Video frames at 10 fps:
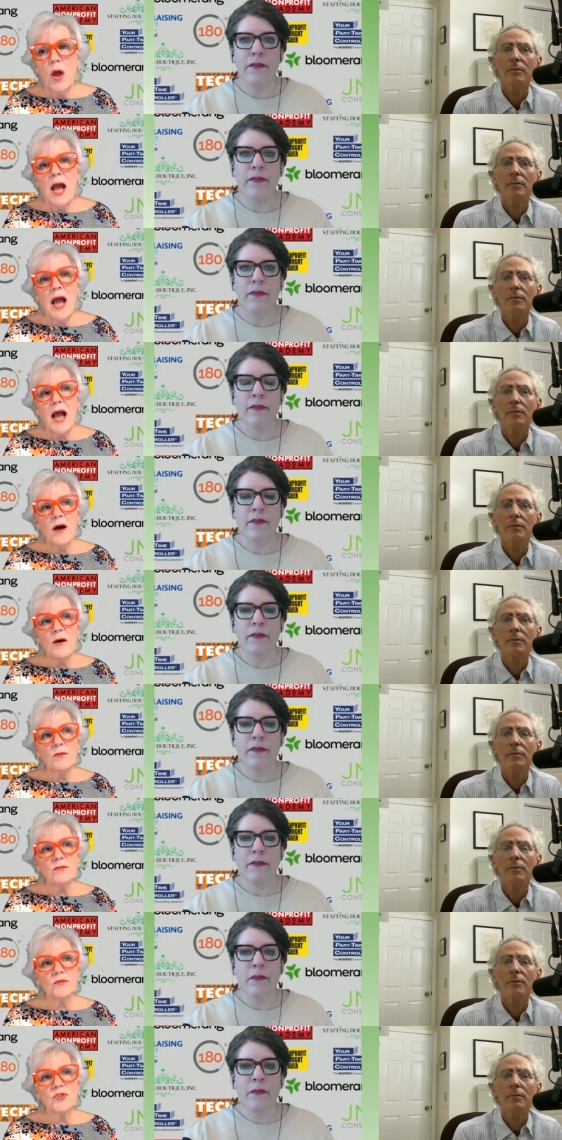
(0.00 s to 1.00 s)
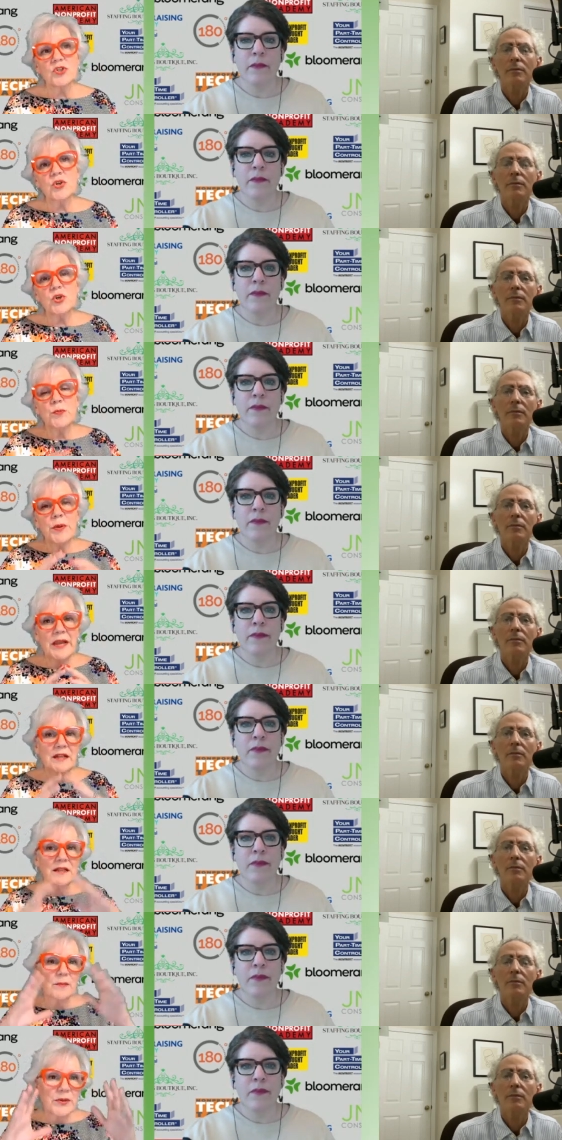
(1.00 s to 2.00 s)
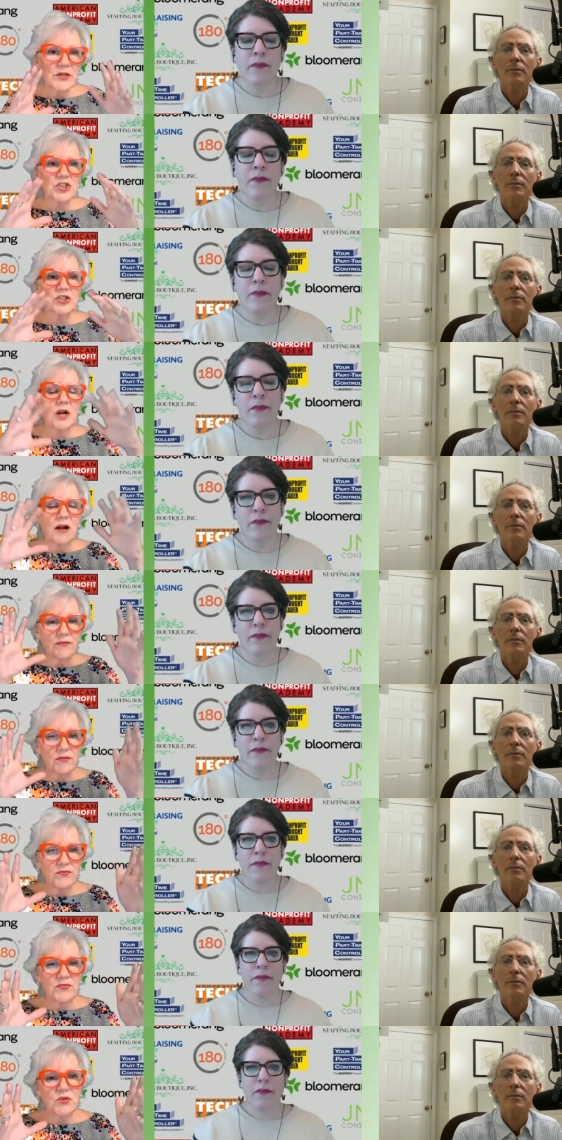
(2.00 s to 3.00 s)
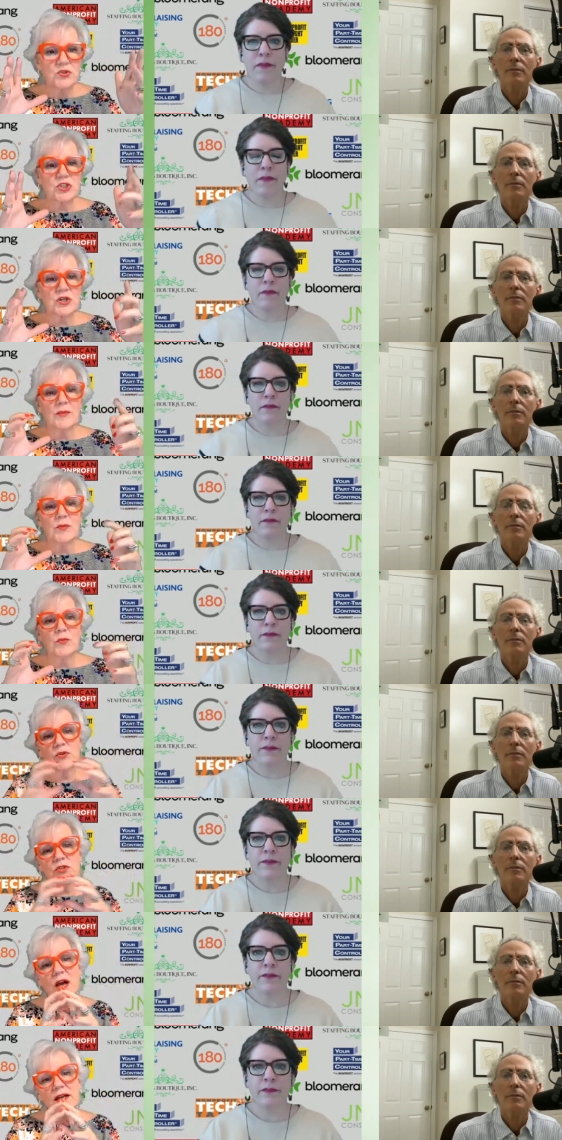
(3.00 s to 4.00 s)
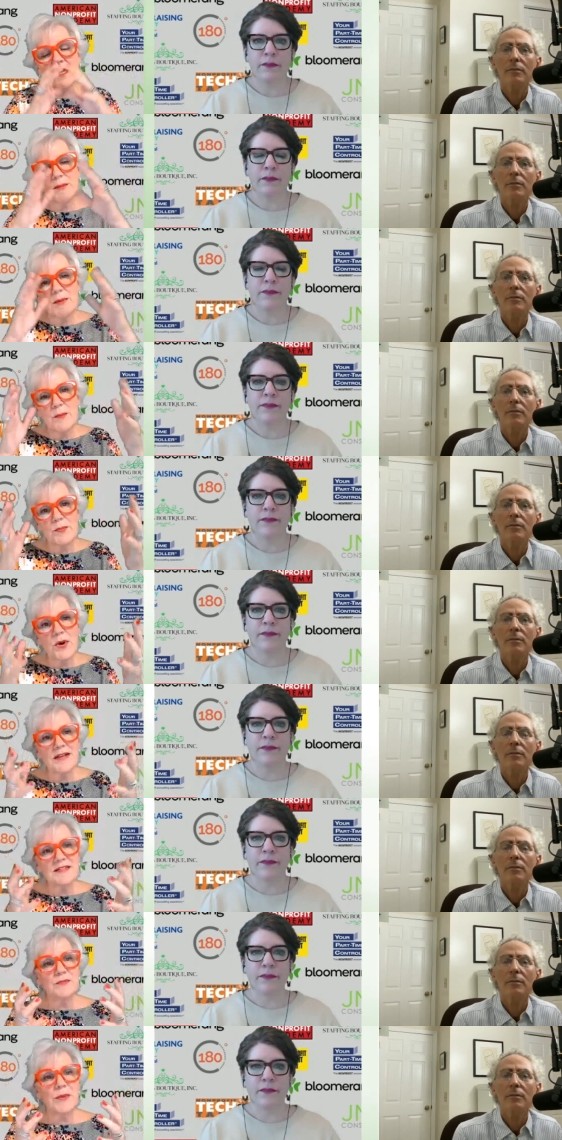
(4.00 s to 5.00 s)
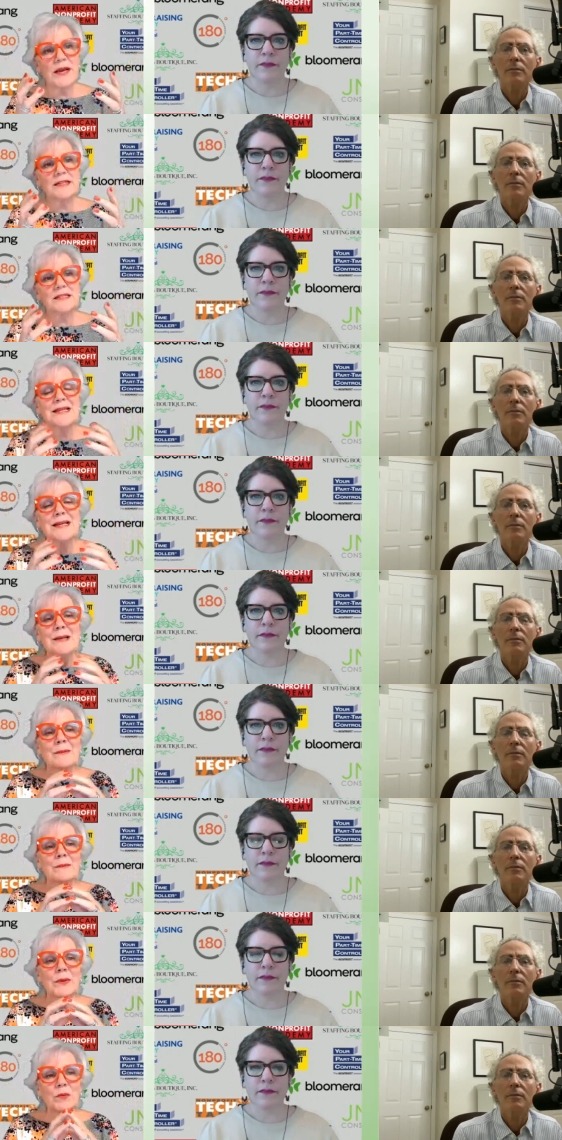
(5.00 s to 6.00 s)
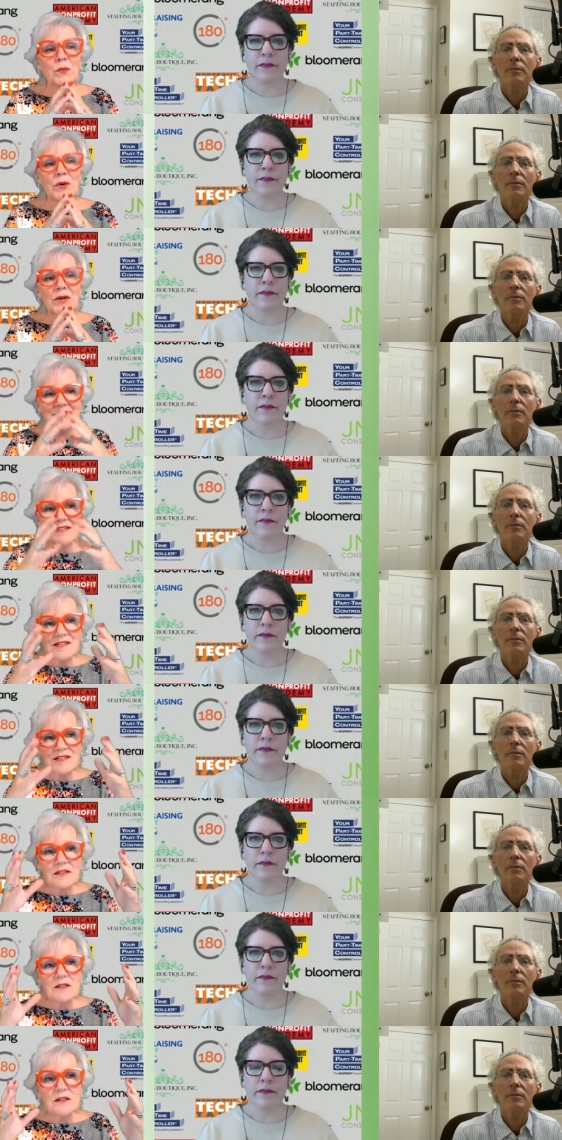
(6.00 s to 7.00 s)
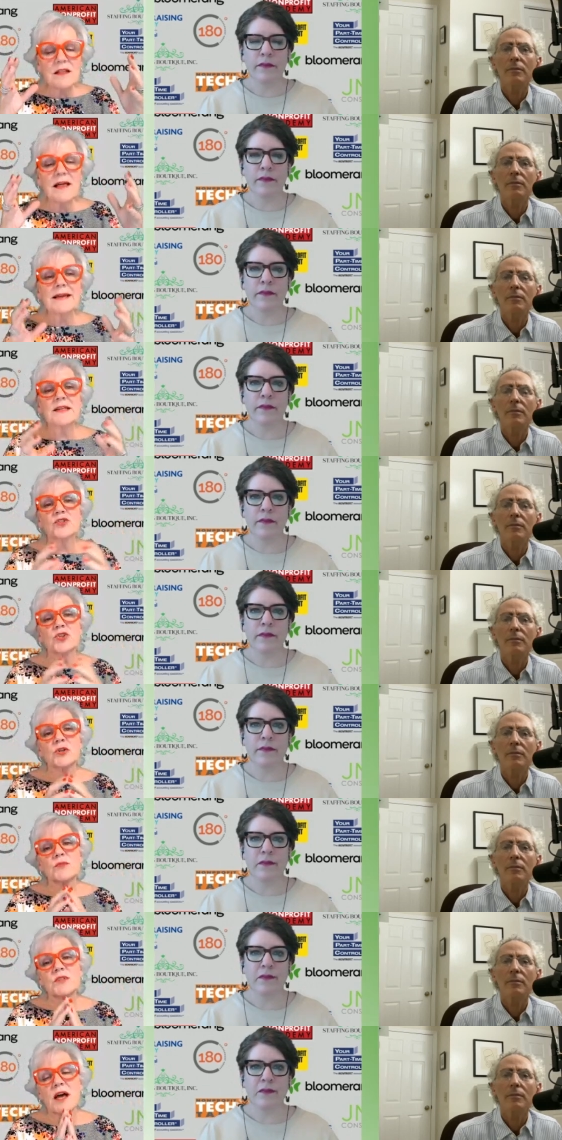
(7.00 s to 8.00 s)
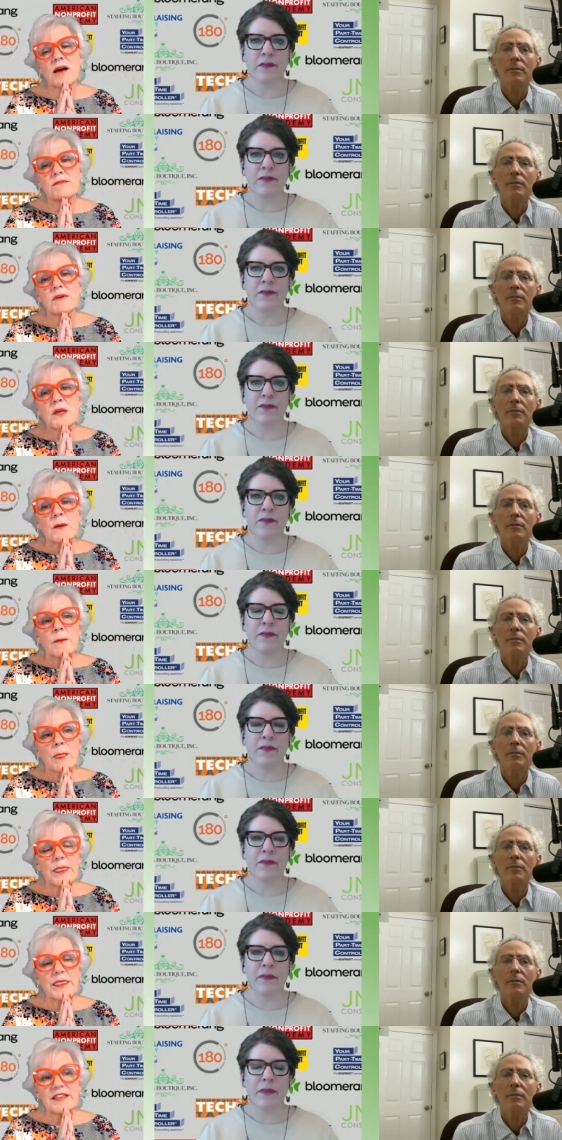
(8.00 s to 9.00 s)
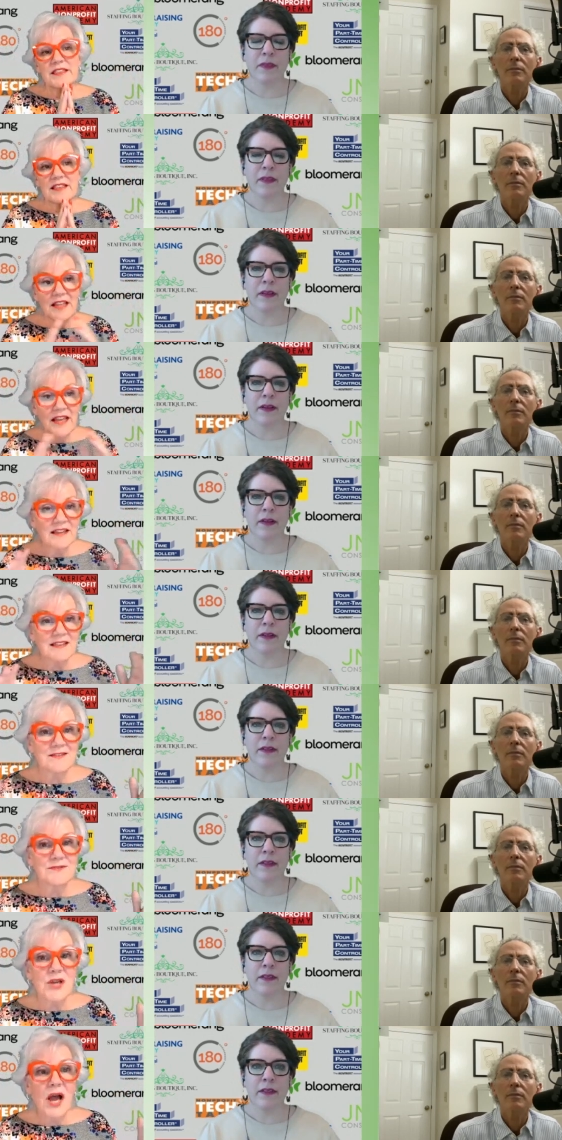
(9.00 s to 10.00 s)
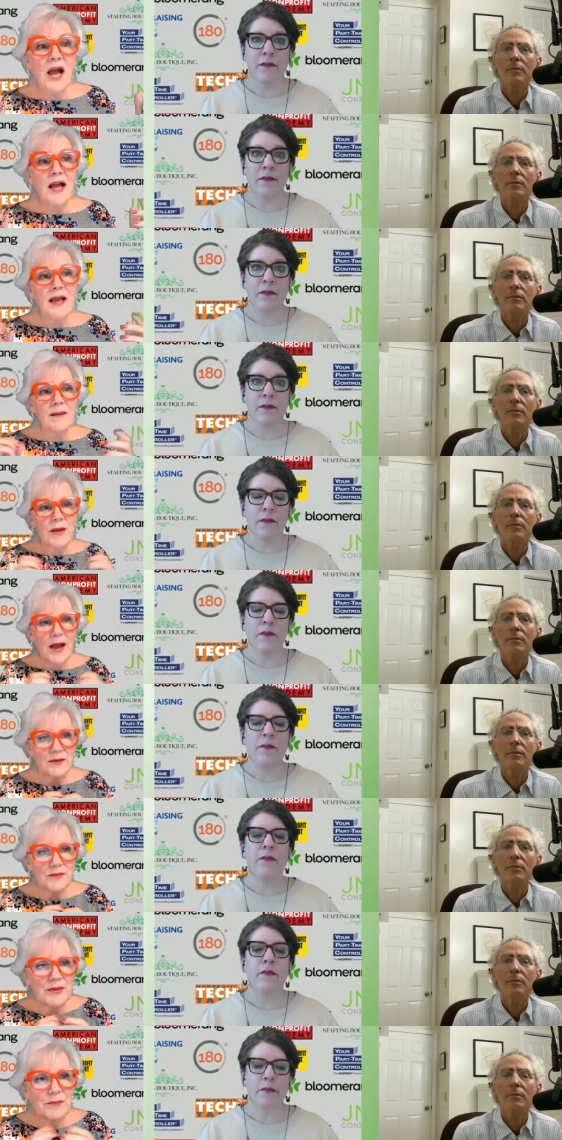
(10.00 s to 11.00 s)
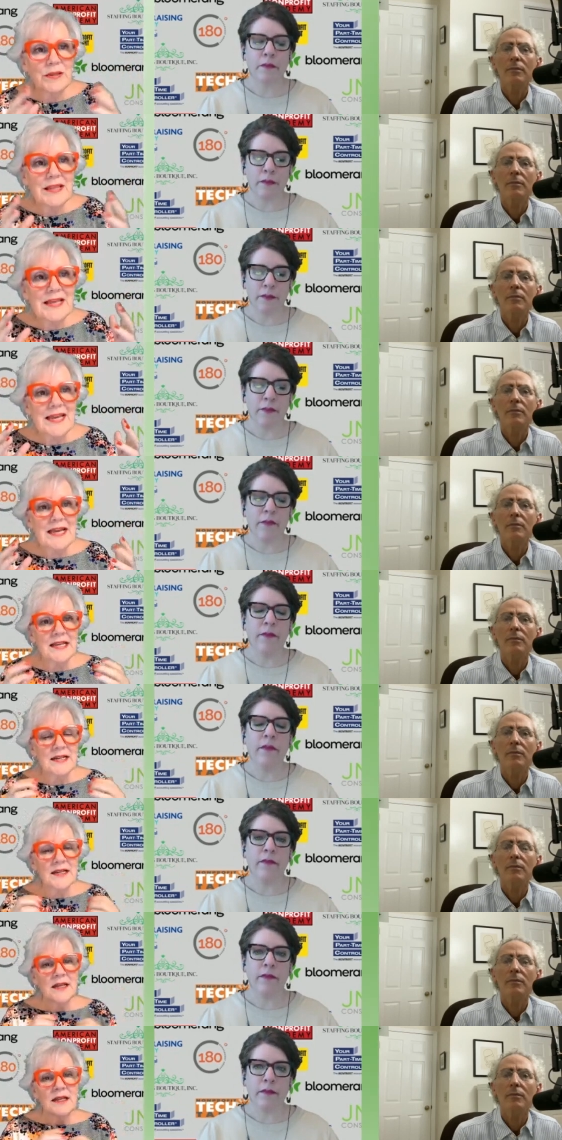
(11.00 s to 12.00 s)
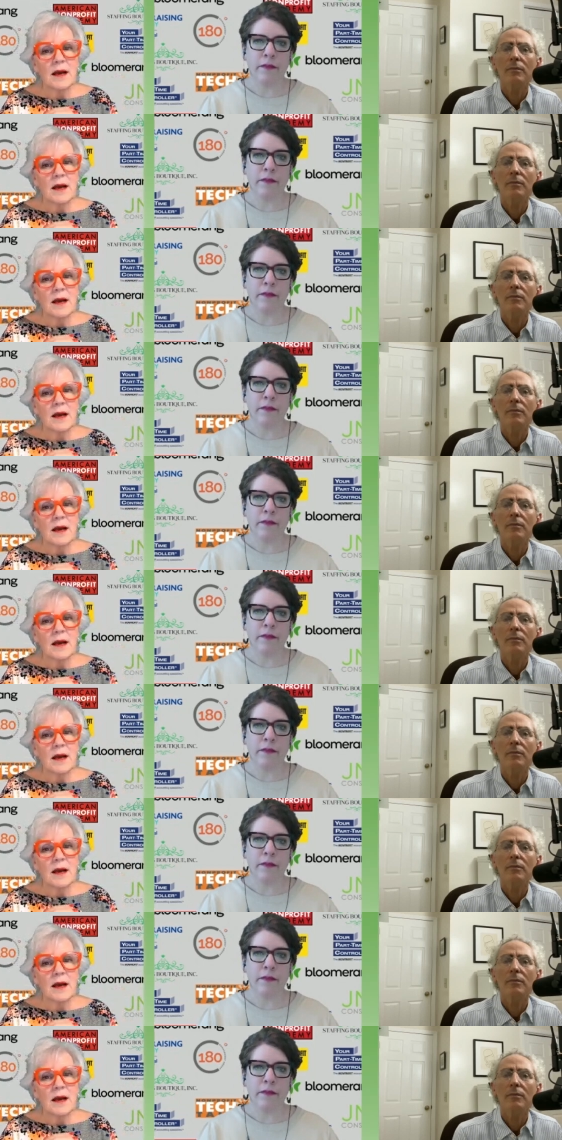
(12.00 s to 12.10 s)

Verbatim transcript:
Speaker 1: how do you paint the picture of the future? I mean, we're talking about prospects, but what does this look like in terms of the, the length of time? How do we plan?